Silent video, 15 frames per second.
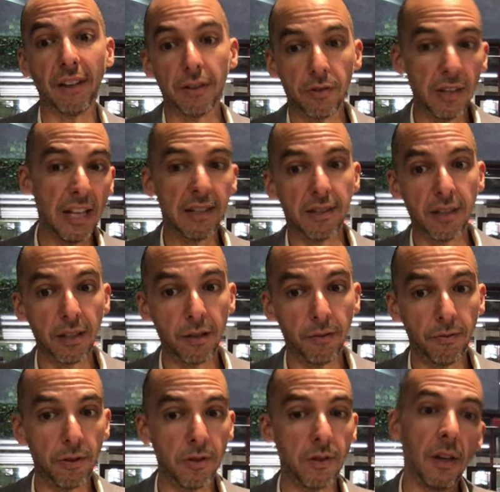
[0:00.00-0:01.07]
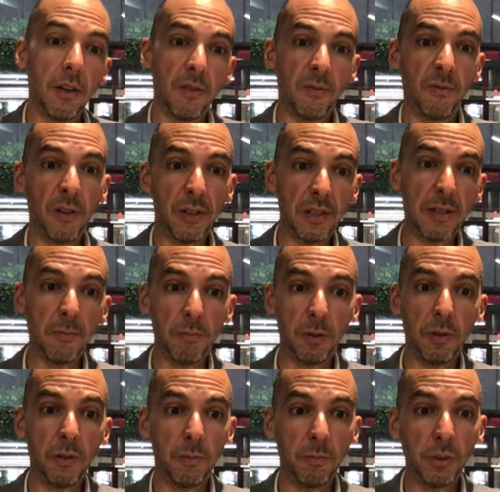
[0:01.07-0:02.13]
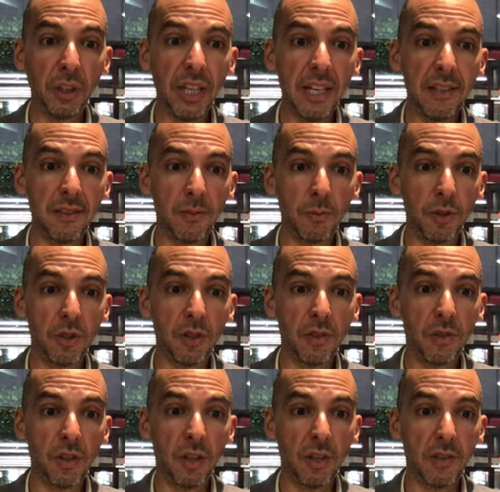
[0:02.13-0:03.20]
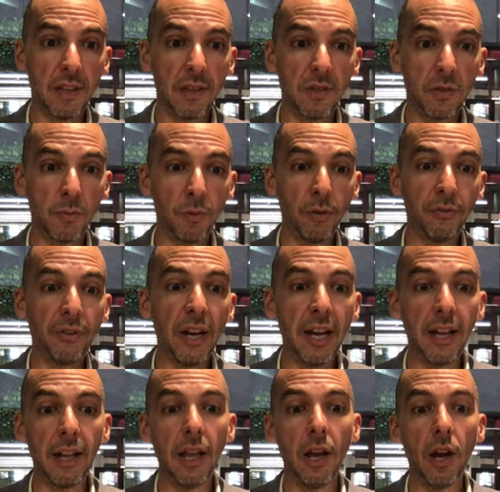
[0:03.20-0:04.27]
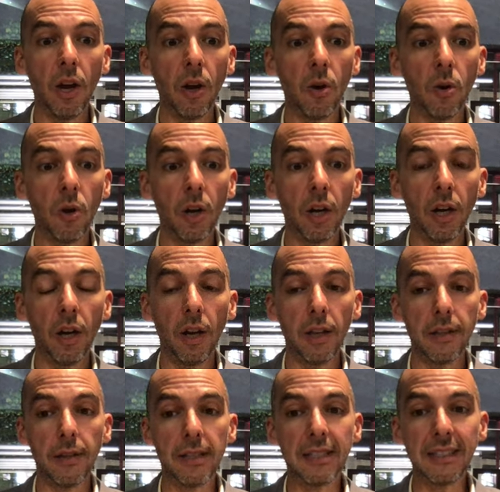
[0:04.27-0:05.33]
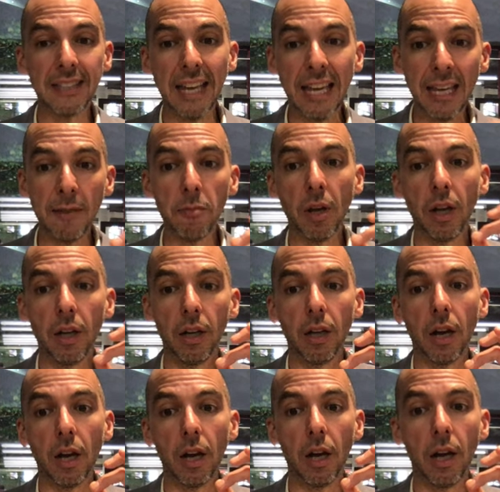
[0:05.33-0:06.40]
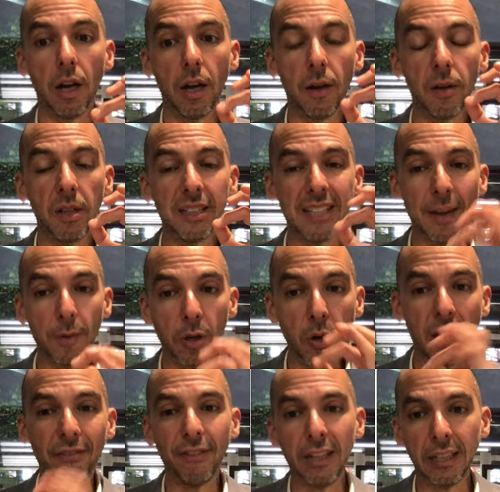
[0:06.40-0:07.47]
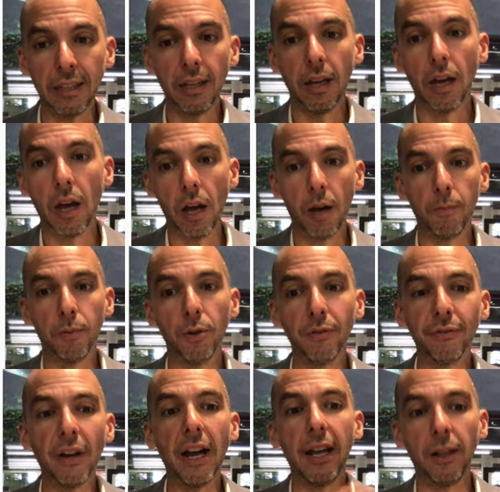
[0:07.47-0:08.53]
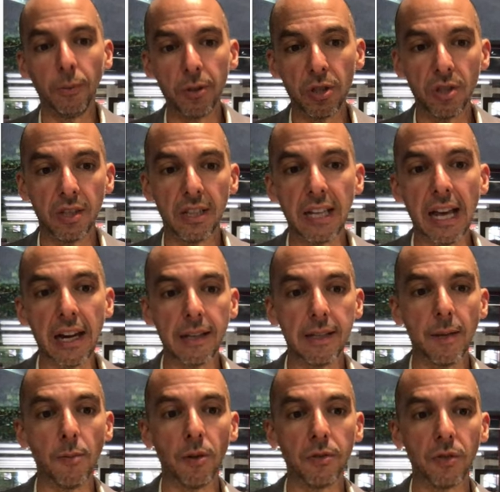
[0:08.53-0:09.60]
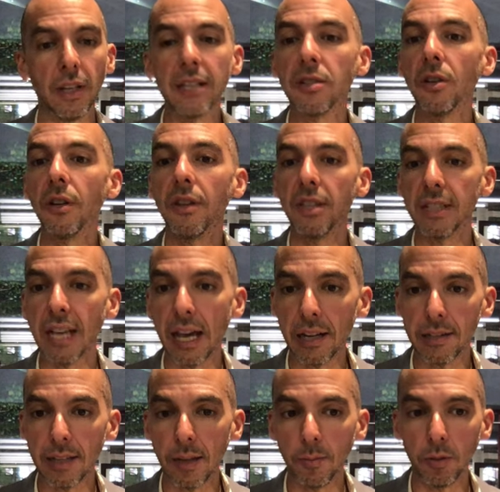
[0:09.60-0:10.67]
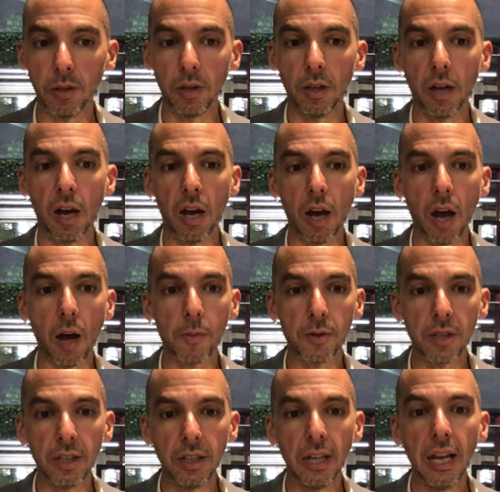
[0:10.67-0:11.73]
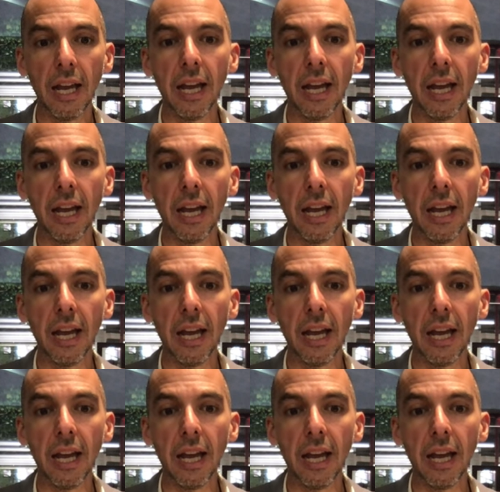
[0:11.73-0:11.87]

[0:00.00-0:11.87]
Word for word: So that's the difference. Very simple place, which is the census profile, or same uh, demographic uh, profile, which is a data table. So let's go to the data table uh, option.